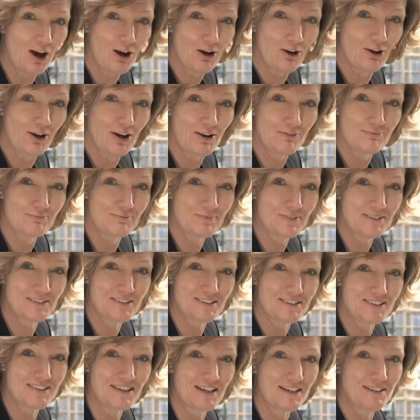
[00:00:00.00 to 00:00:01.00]
our
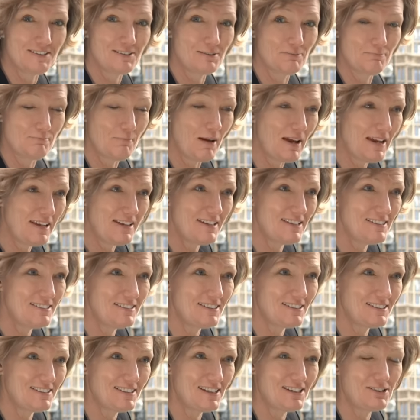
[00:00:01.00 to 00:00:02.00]
government sits
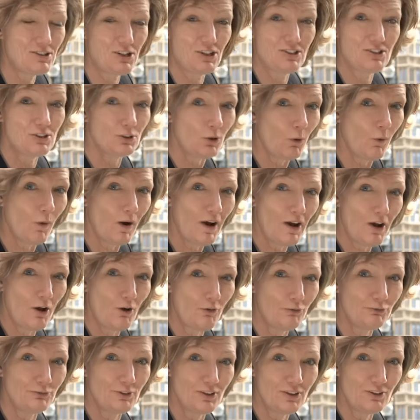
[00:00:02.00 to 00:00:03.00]
making decisions, quite
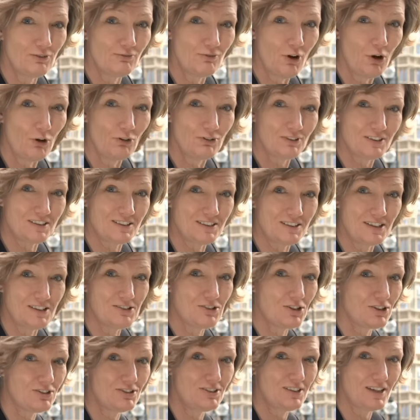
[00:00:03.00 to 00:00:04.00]
often the wrong
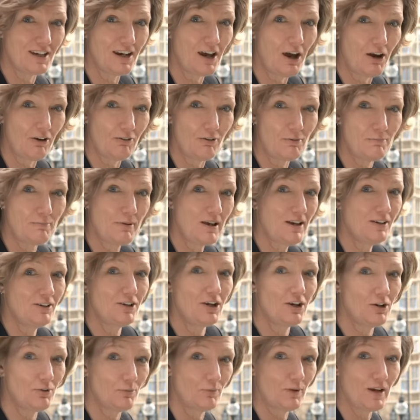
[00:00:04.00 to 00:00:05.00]
decisions in our
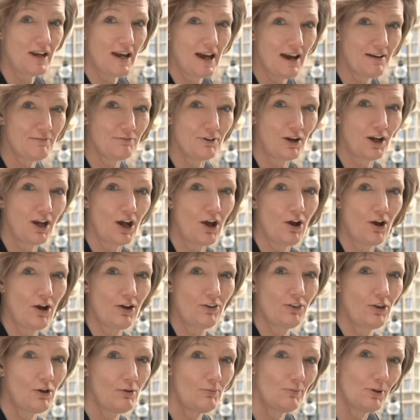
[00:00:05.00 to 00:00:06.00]
opinion, and we have a go
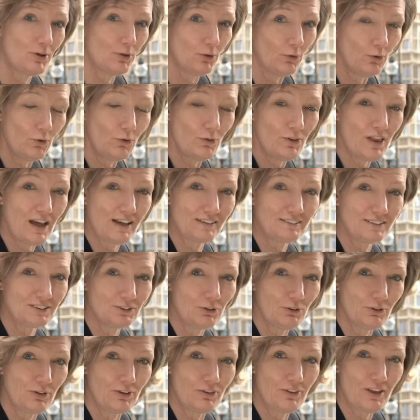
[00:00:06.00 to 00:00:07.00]
at them and all that
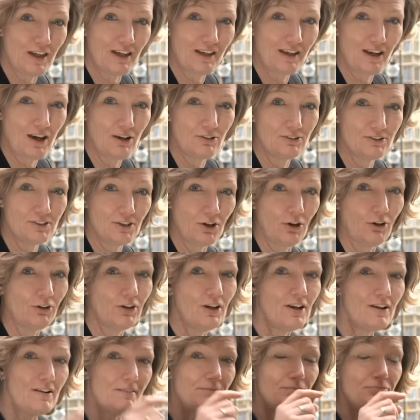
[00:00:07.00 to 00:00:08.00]
sort of thing goes
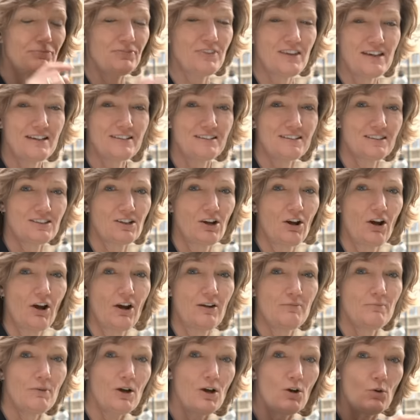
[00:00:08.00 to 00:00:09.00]
on. This
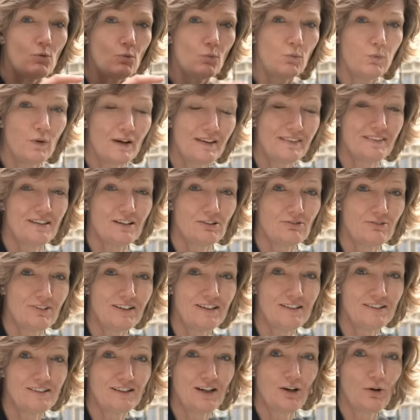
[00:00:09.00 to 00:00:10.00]
time, with the
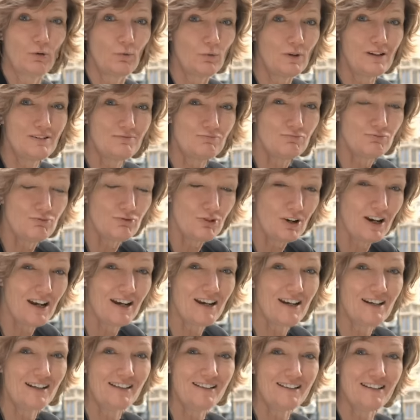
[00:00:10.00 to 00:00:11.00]
Green Deal, we
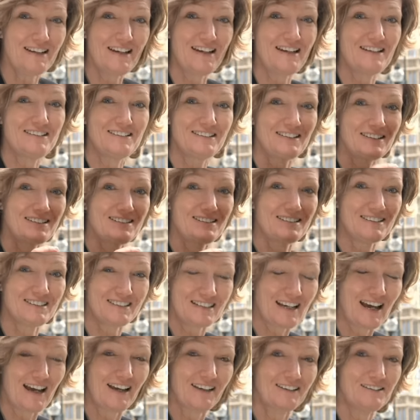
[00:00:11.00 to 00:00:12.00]
really need to
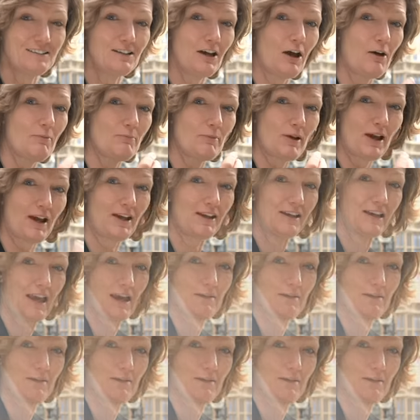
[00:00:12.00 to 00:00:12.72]
stand up and